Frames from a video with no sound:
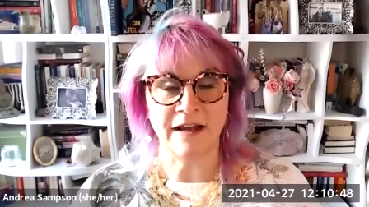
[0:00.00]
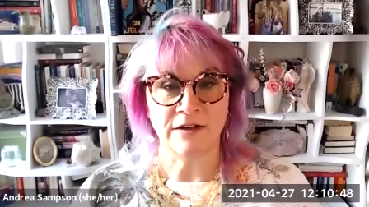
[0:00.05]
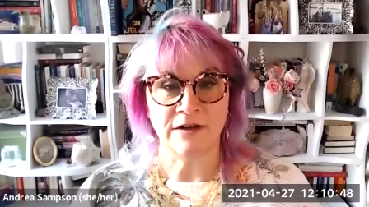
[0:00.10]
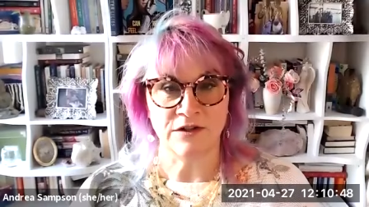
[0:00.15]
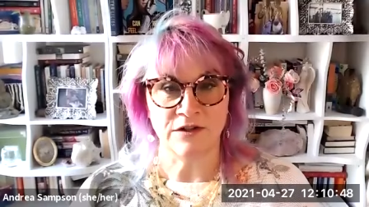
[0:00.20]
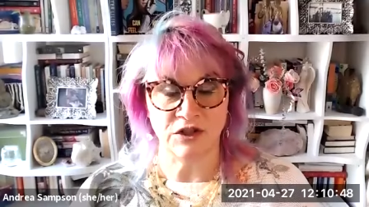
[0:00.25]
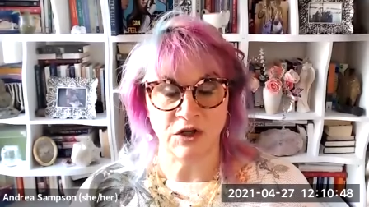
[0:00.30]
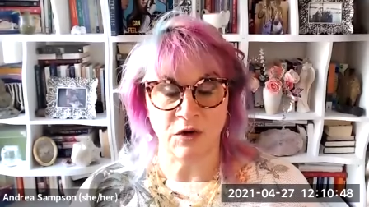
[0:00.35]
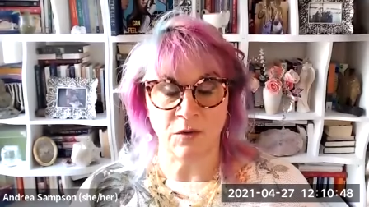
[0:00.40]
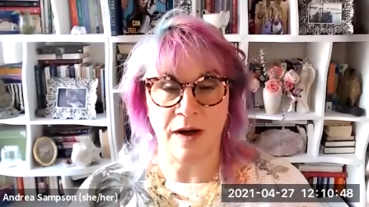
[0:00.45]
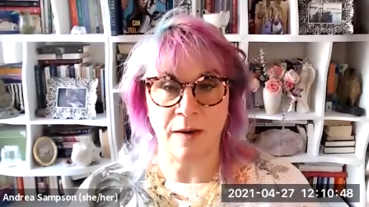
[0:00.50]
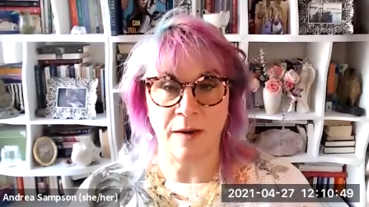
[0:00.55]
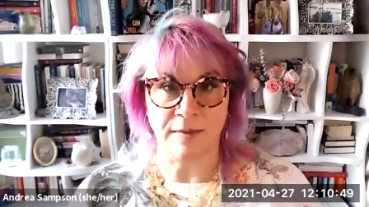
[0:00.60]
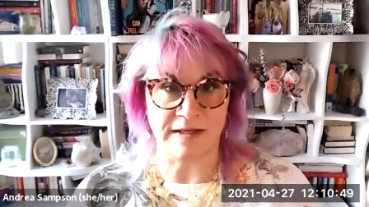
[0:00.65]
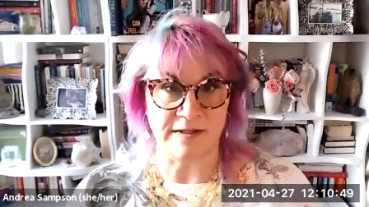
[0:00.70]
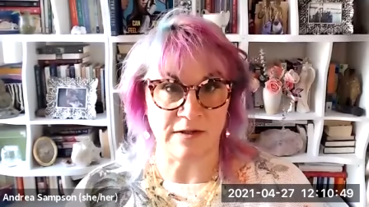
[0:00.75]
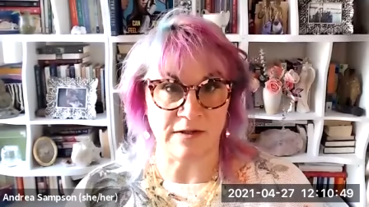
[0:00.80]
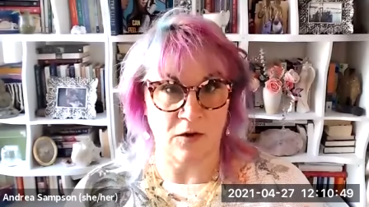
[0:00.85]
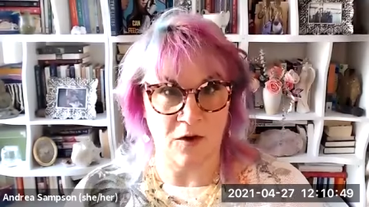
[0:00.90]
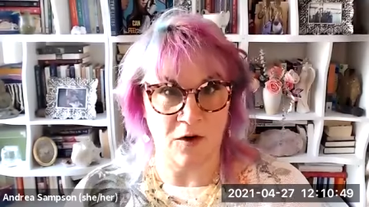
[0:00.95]
show up
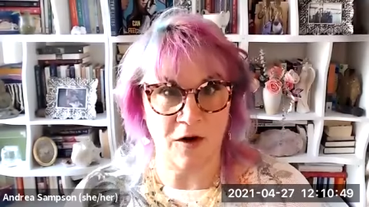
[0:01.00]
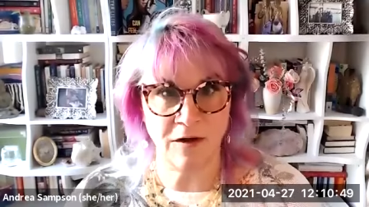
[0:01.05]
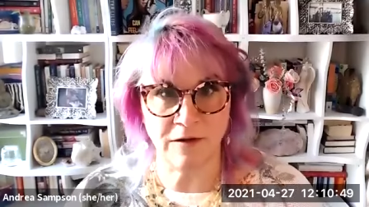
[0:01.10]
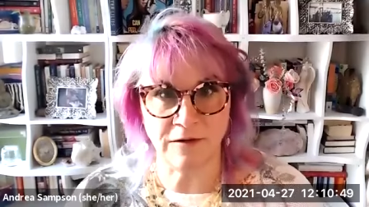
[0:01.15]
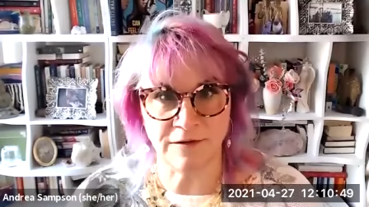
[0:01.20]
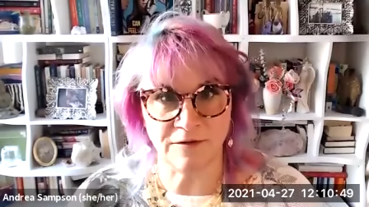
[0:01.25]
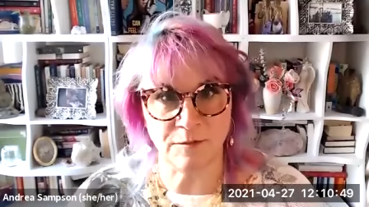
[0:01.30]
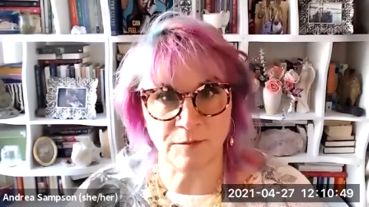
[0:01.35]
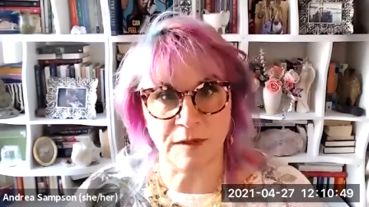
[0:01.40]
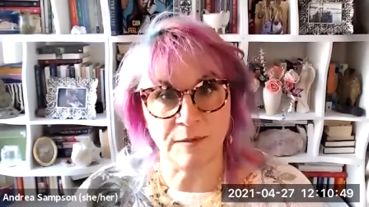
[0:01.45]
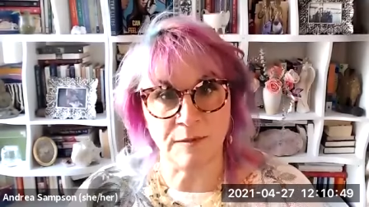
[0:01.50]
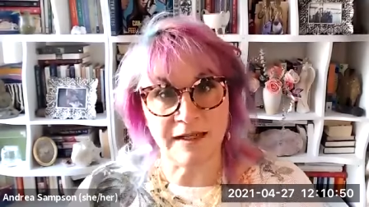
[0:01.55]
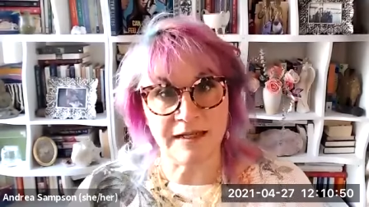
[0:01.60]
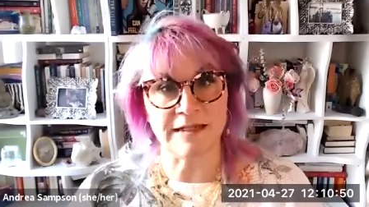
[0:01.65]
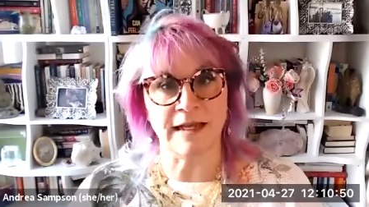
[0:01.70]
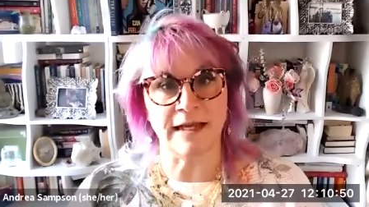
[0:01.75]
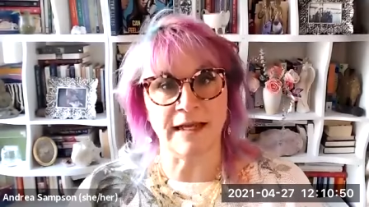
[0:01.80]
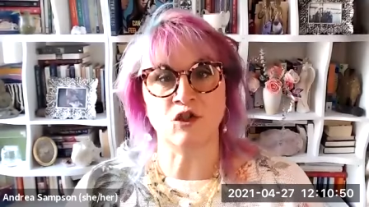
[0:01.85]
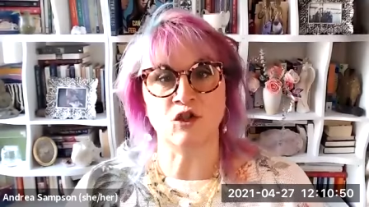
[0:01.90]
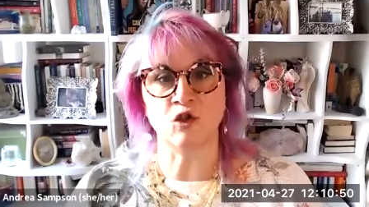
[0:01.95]
as all of me because
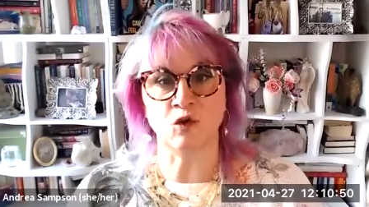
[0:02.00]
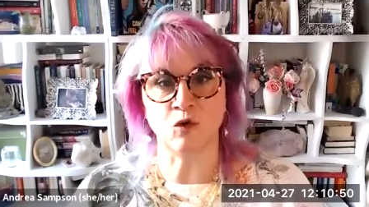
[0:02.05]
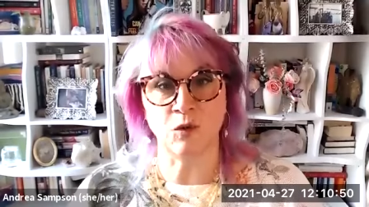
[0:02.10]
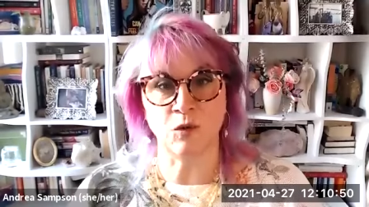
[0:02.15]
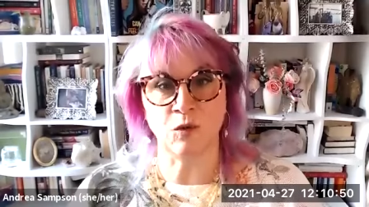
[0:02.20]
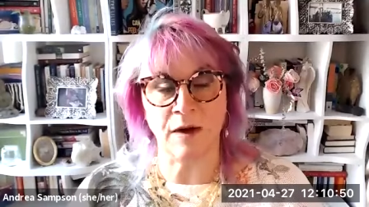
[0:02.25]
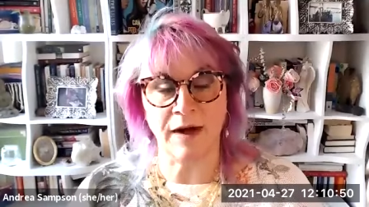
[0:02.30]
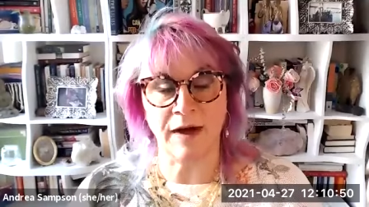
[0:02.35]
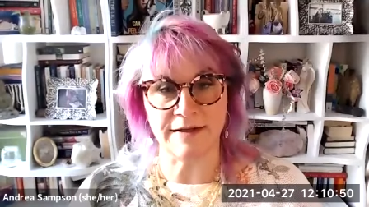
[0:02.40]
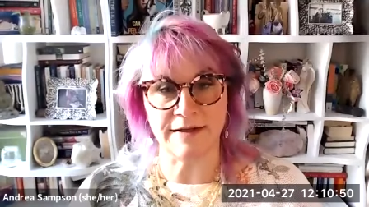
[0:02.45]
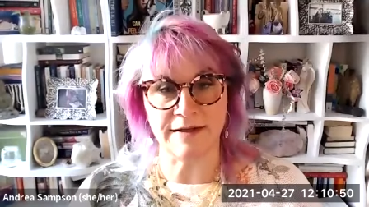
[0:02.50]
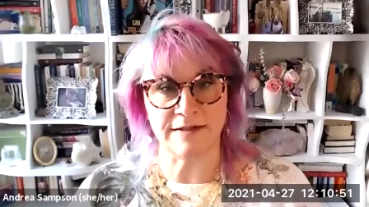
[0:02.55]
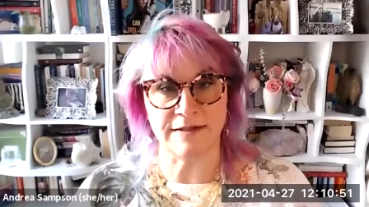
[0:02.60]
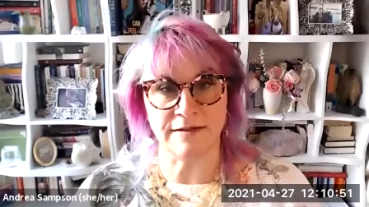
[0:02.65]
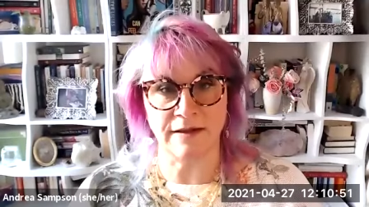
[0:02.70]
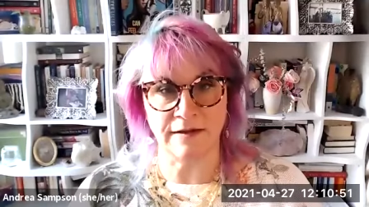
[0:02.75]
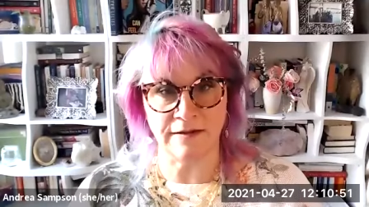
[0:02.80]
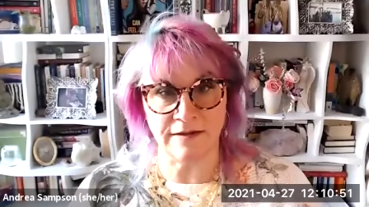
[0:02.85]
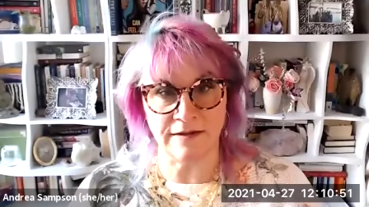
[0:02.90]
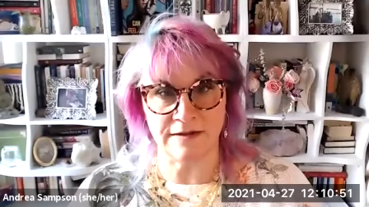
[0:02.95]
I trust
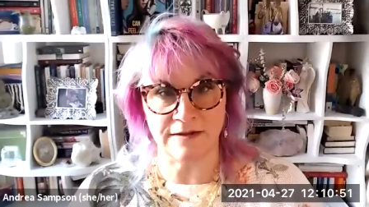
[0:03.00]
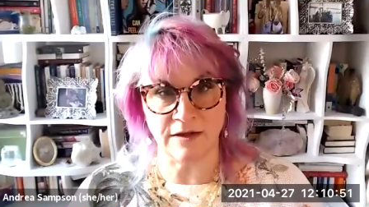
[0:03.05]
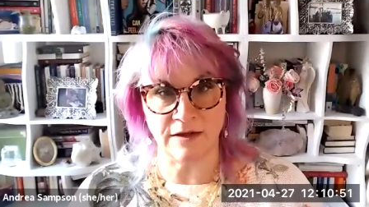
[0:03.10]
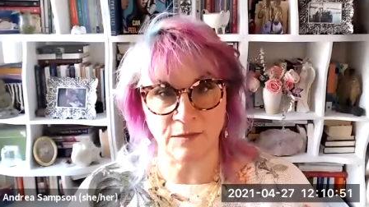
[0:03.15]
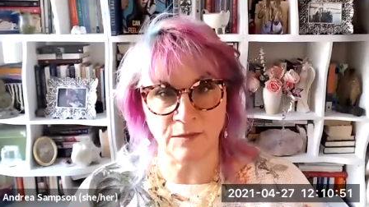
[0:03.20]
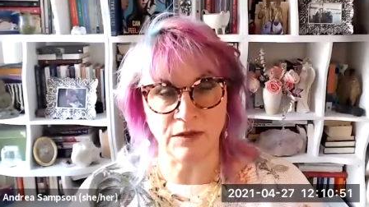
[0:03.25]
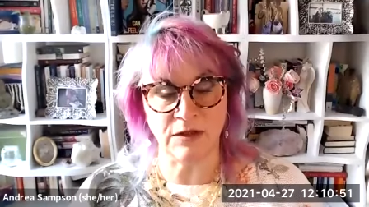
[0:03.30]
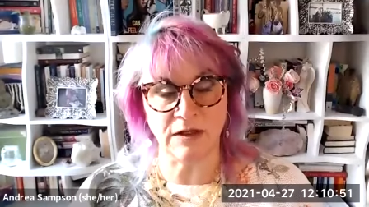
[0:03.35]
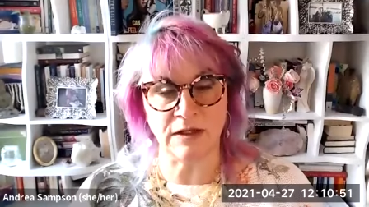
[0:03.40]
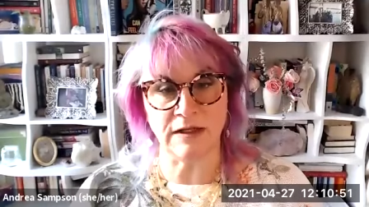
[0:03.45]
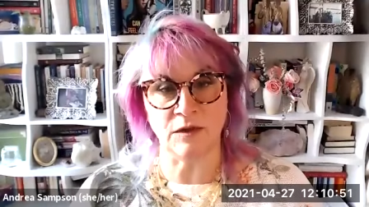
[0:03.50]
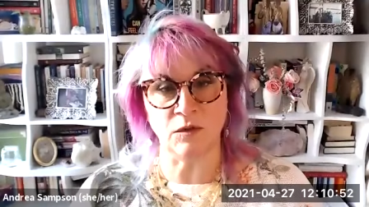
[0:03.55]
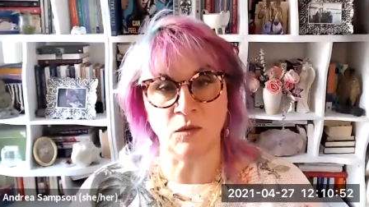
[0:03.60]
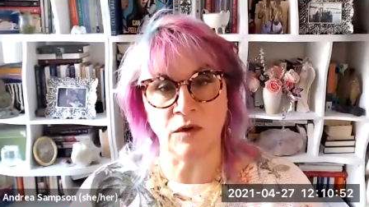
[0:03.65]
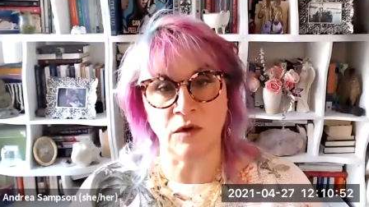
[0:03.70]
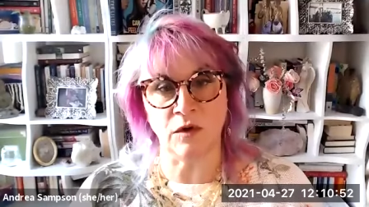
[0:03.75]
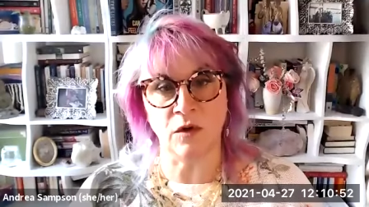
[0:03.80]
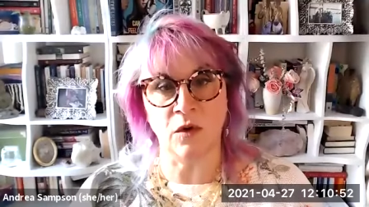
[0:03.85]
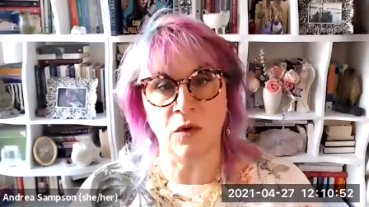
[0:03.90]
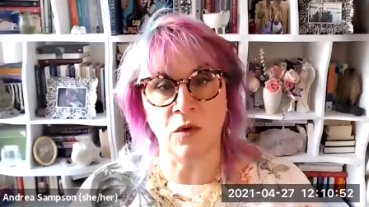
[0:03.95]
that this community
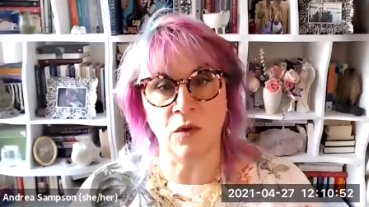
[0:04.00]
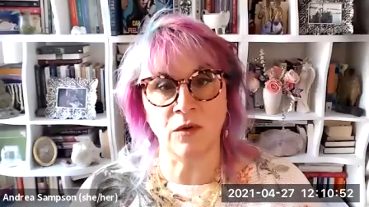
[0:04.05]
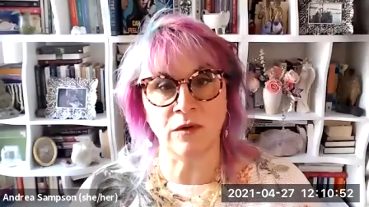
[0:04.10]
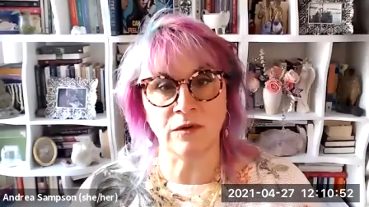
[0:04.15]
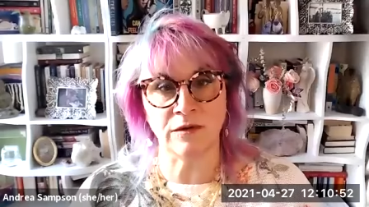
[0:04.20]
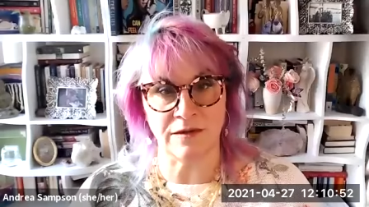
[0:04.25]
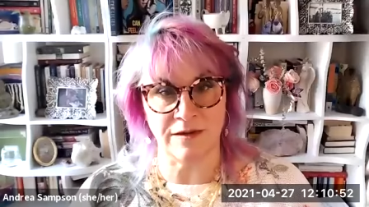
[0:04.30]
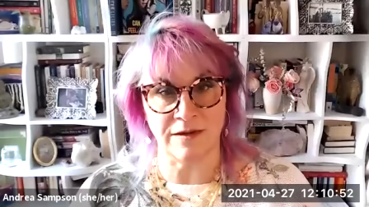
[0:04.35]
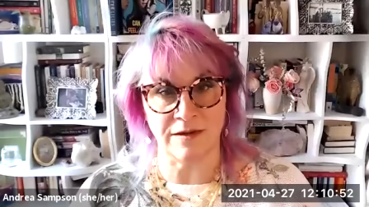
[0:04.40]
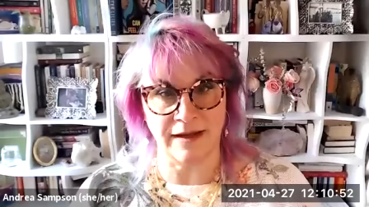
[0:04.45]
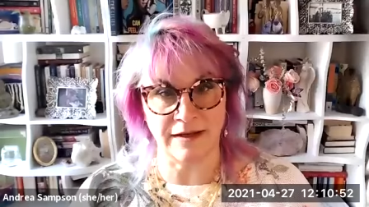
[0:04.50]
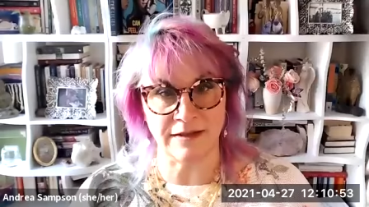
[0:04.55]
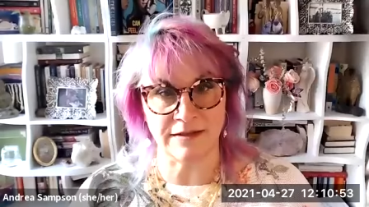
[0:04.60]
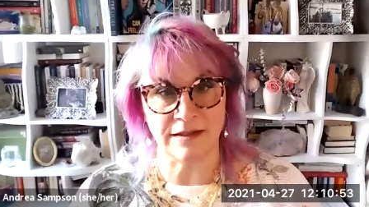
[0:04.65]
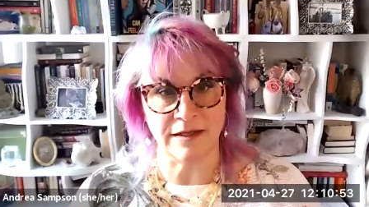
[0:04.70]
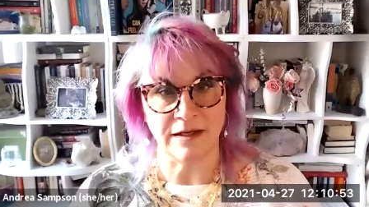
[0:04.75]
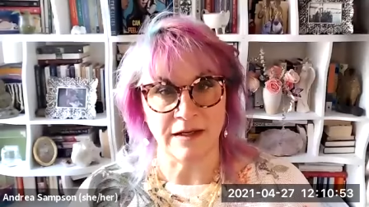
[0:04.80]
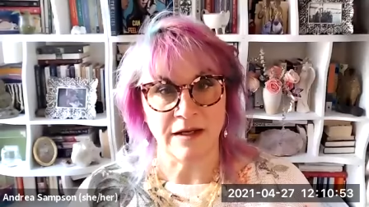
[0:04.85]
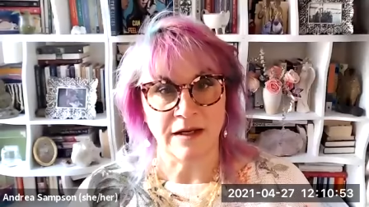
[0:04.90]
will hold that.